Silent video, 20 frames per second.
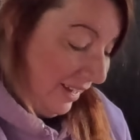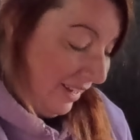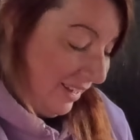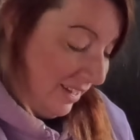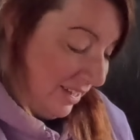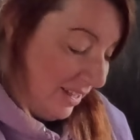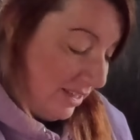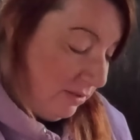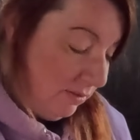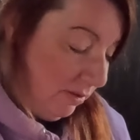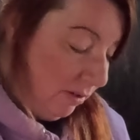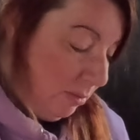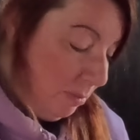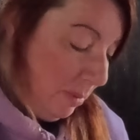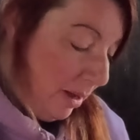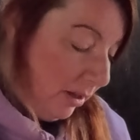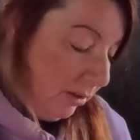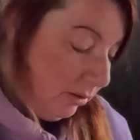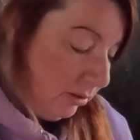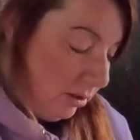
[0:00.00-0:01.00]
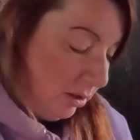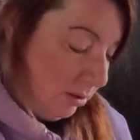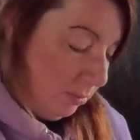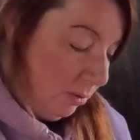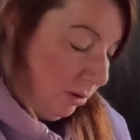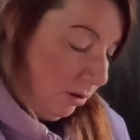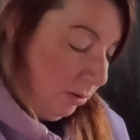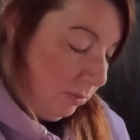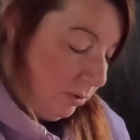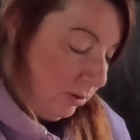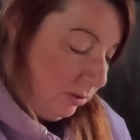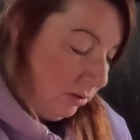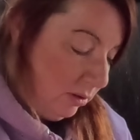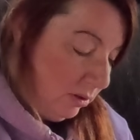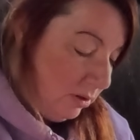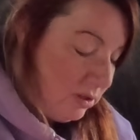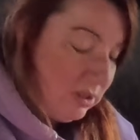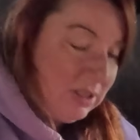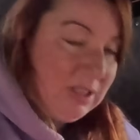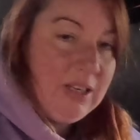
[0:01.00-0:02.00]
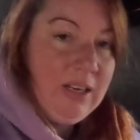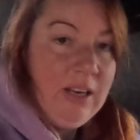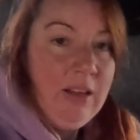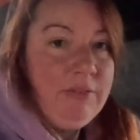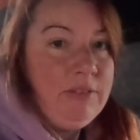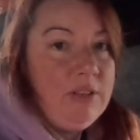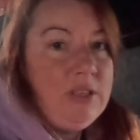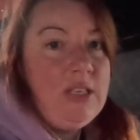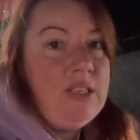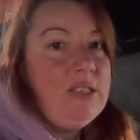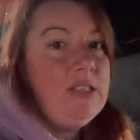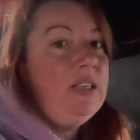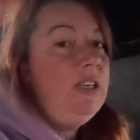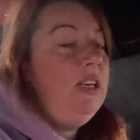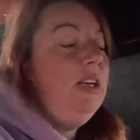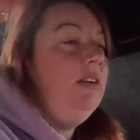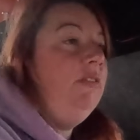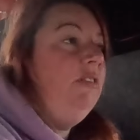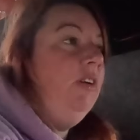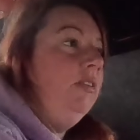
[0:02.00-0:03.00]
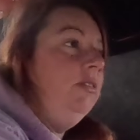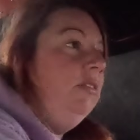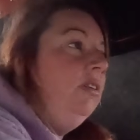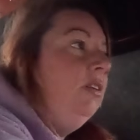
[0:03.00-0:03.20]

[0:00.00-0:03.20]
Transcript: It is very mild at the moment because I didn't have the diesel heater on.